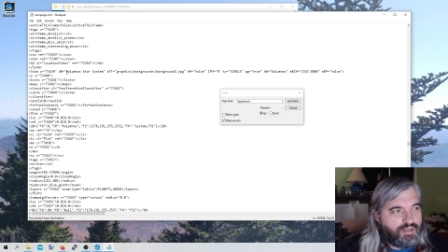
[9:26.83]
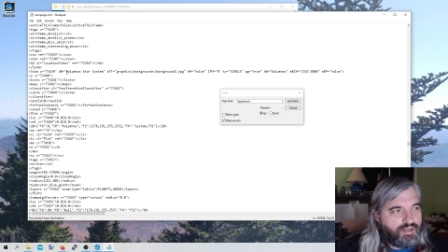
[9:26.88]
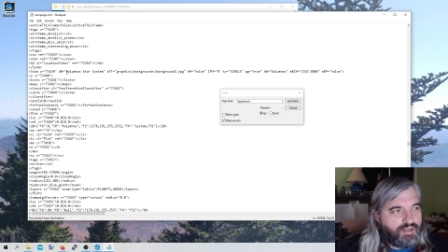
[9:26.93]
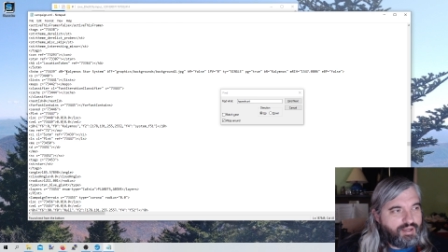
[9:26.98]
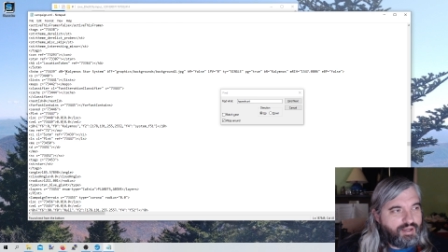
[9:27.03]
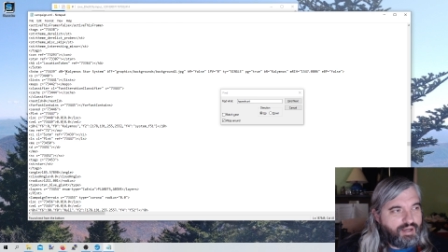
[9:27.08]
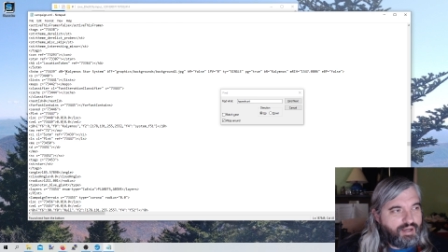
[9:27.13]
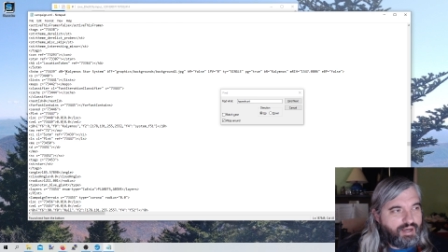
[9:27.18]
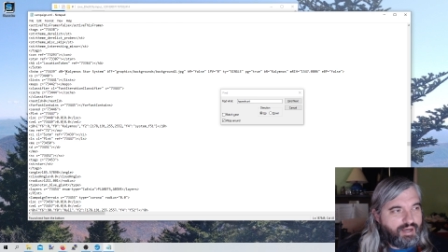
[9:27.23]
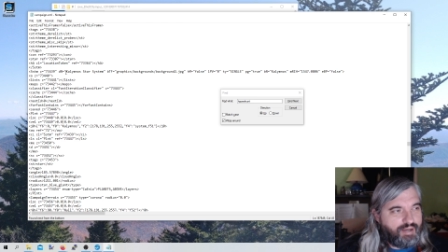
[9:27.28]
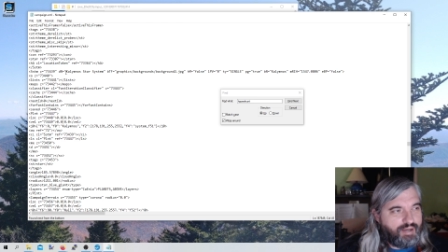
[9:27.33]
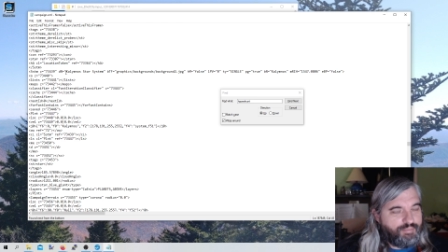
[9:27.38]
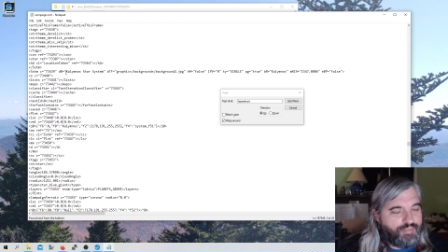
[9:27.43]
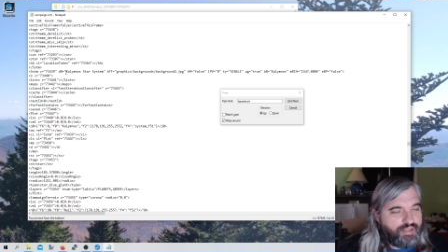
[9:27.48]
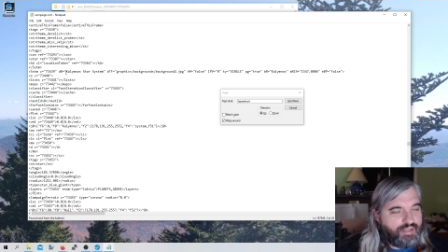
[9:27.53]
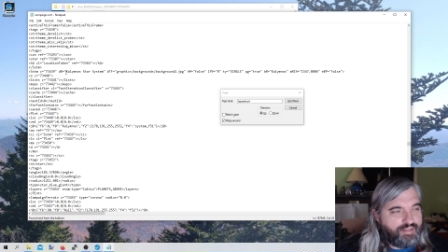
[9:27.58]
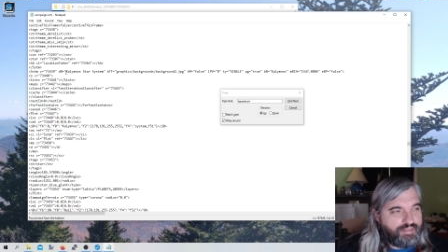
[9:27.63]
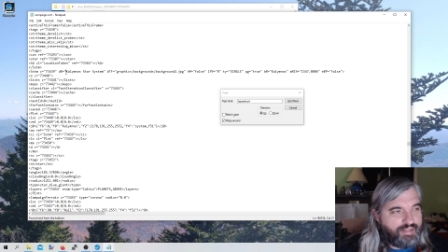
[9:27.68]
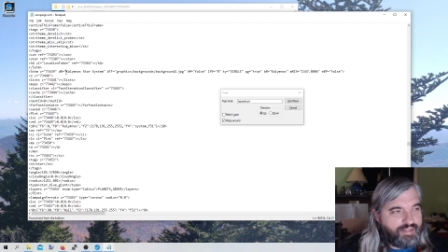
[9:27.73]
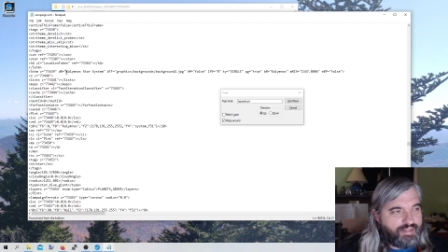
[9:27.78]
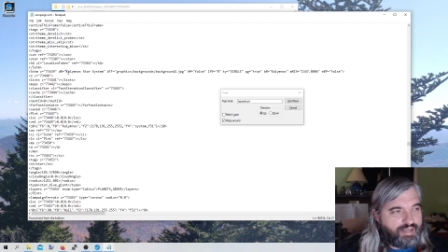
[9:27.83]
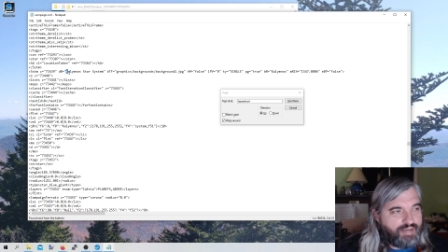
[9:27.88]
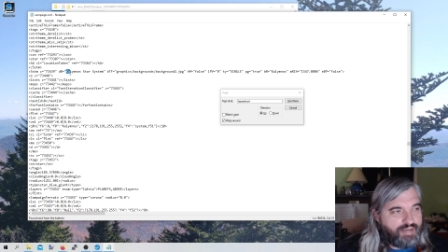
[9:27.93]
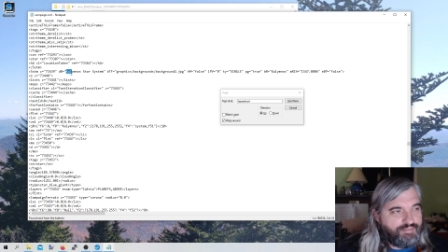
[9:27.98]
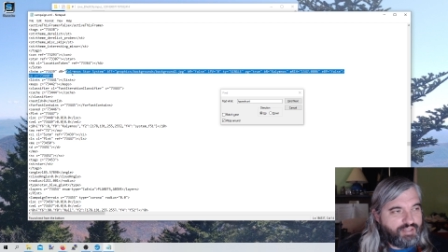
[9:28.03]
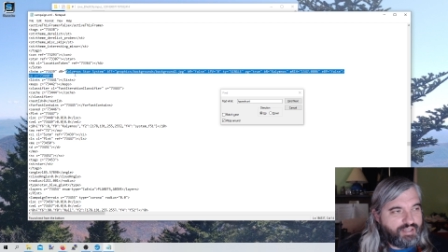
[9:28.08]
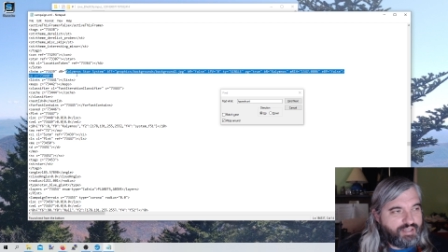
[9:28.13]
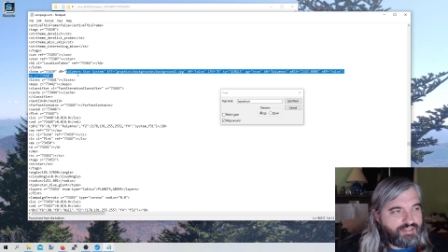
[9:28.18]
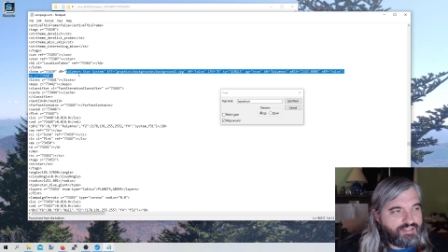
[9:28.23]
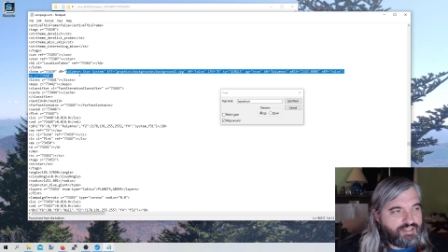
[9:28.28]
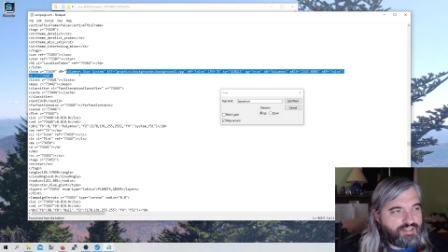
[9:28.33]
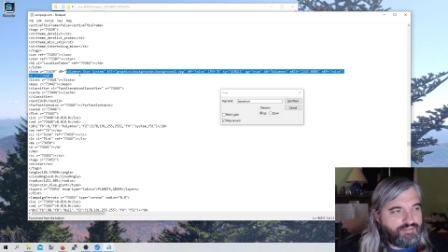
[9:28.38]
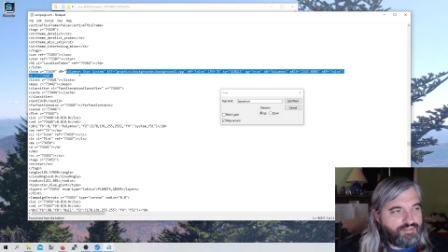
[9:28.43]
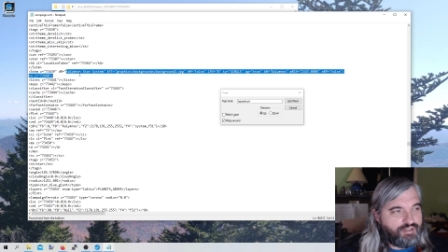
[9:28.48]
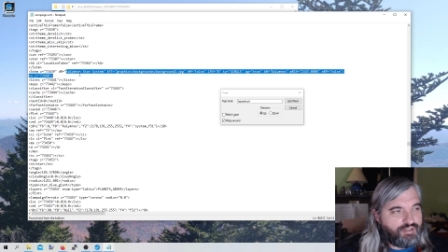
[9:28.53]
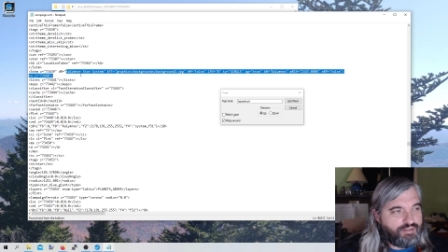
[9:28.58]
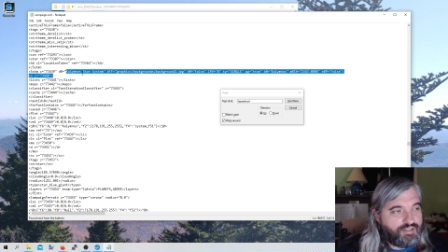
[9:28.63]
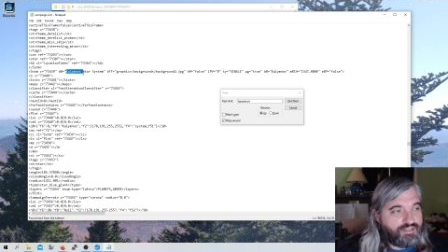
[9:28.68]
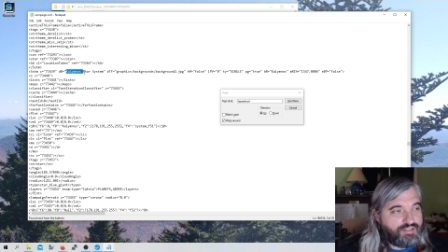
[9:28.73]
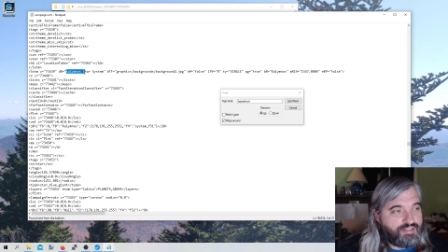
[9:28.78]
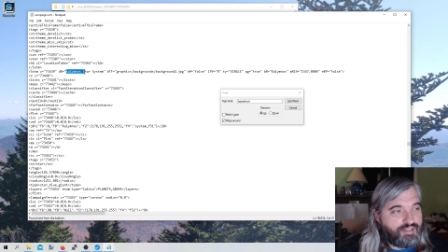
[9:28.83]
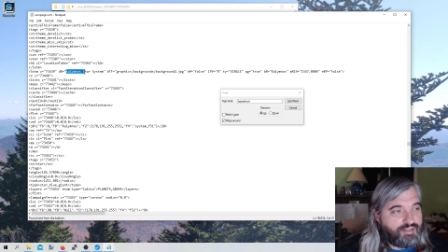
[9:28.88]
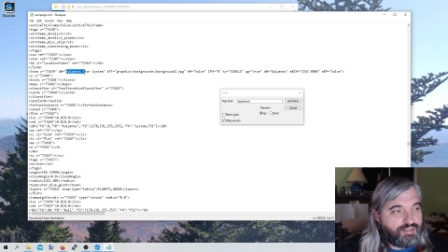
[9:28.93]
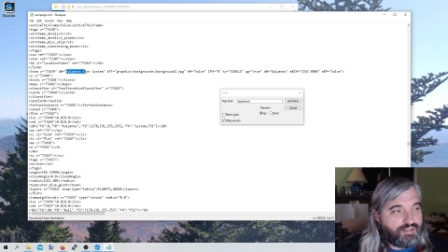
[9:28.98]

Uh, then, then they have a lot of stuff here. Let's see,